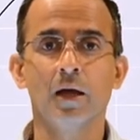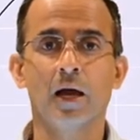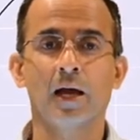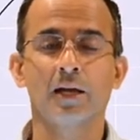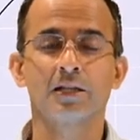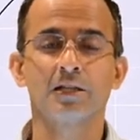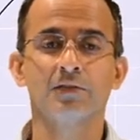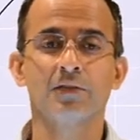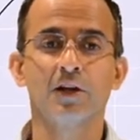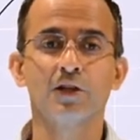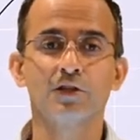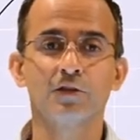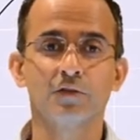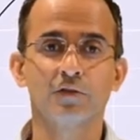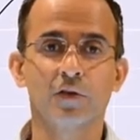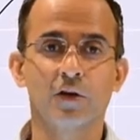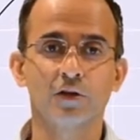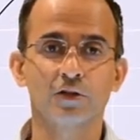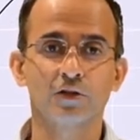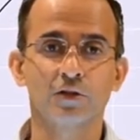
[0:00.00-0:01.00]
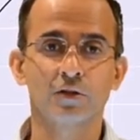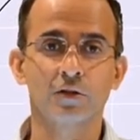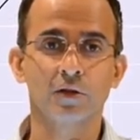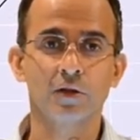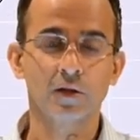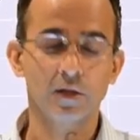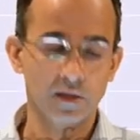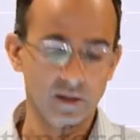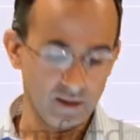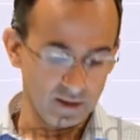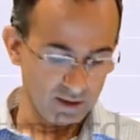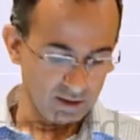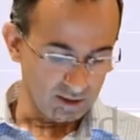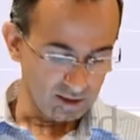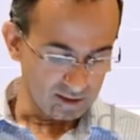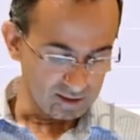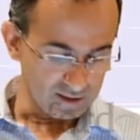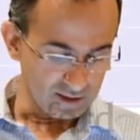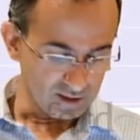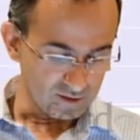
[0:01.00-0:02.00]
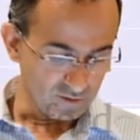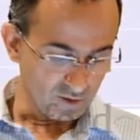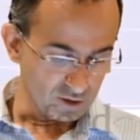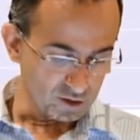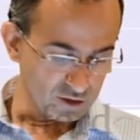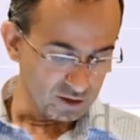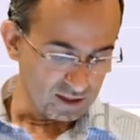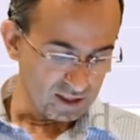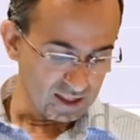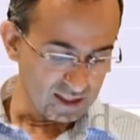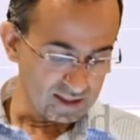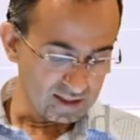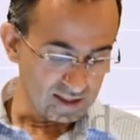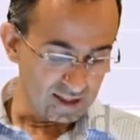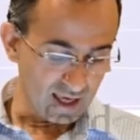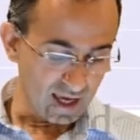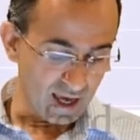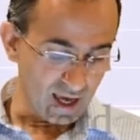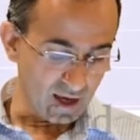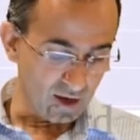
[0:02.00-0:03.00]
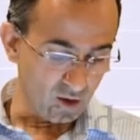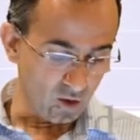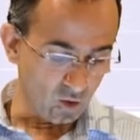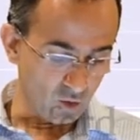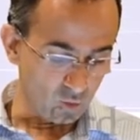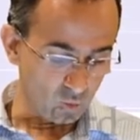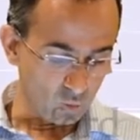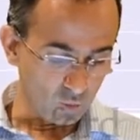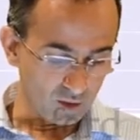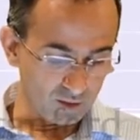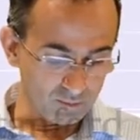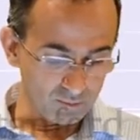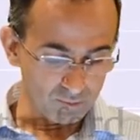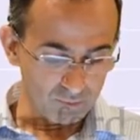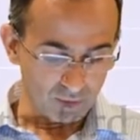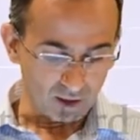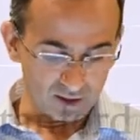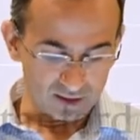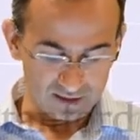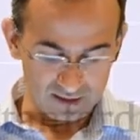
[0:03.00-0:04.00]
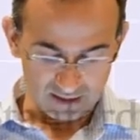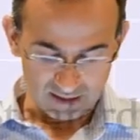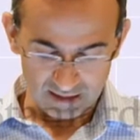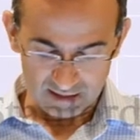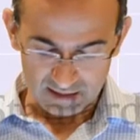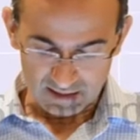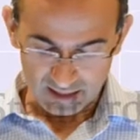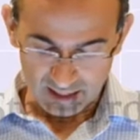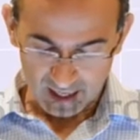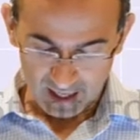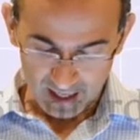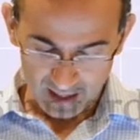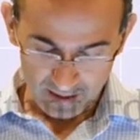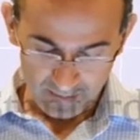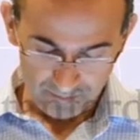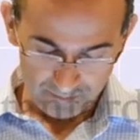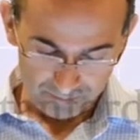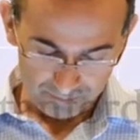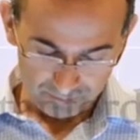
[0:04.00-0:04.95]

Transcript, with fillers: activation function is this function e to the a on one plus e to the a,